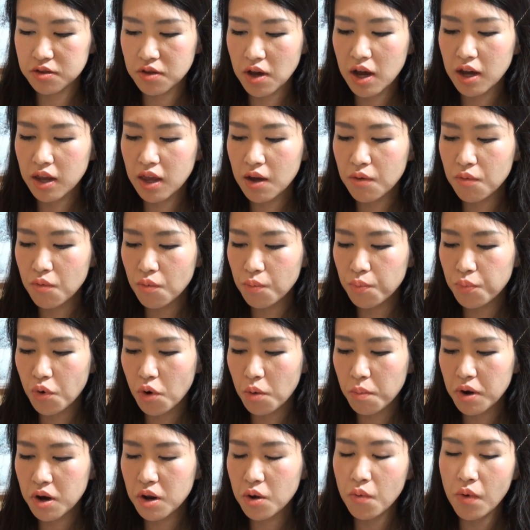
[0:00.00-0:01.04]
So I can
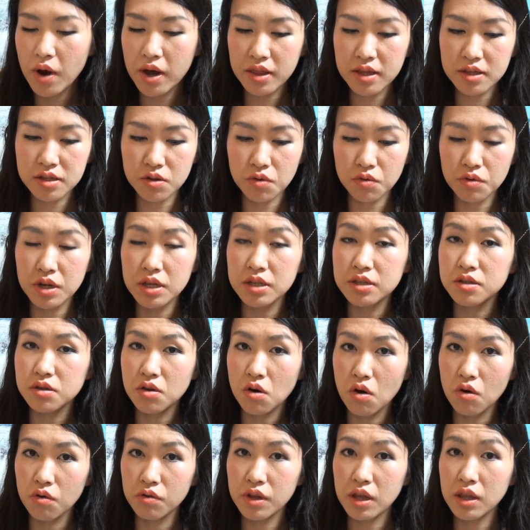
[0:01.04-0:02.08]
probably wear this on its
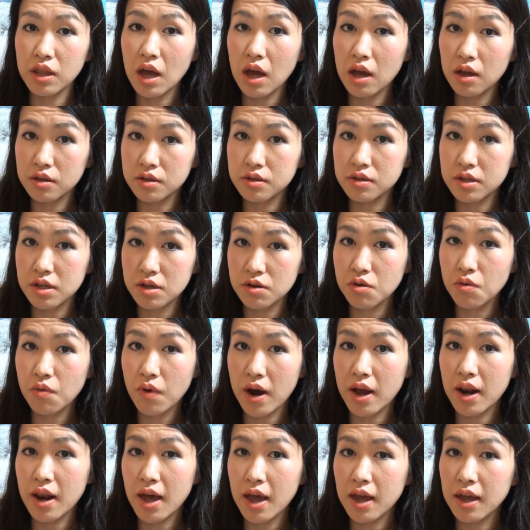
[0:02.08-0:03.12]
own and I still
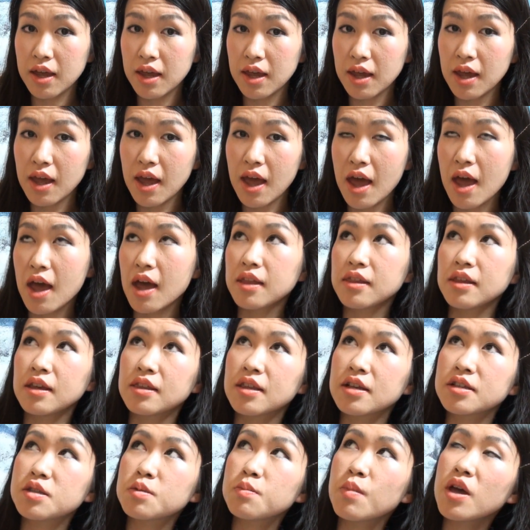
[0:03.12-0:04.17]
quite like it, and
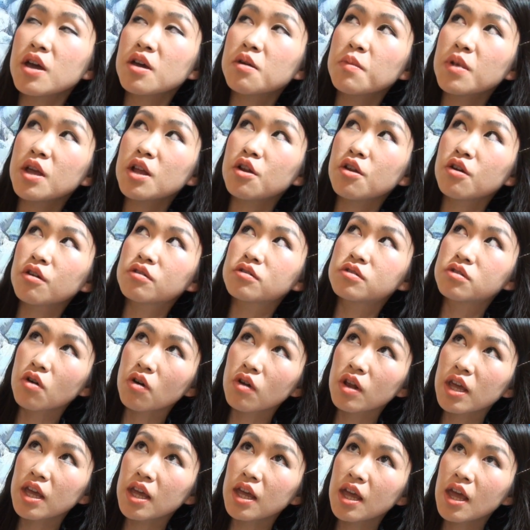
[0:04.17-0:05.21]
it doesn't make me look
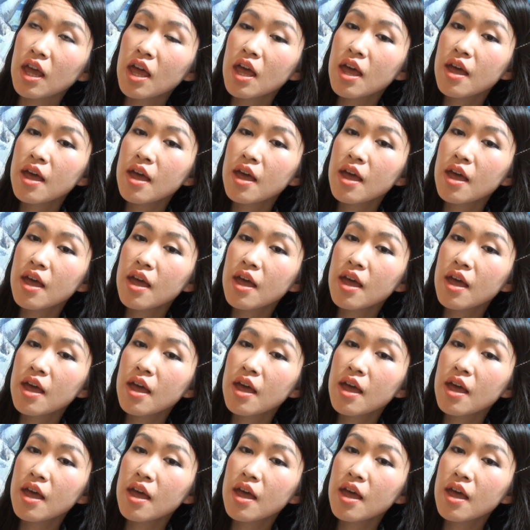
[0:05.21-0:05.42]
dolly,